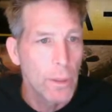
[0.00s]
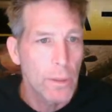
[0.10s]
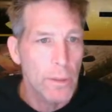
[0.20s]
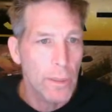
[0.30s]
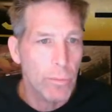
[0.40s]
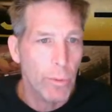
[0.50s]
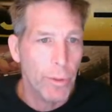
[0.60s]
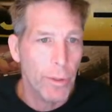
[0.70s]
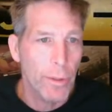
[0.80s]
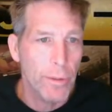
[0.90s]
Because that's what you're
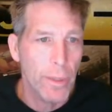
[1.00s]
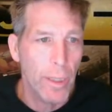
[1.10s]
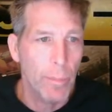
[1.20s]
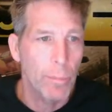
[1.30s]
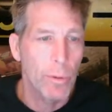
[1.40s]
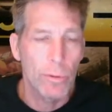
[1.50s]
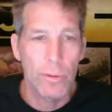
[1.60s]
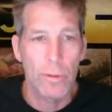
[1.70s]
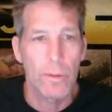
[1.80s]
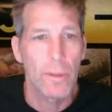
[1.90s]
going to type most of
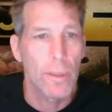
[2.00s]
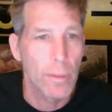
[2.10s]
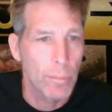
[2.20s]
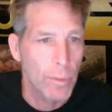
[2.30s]
the time.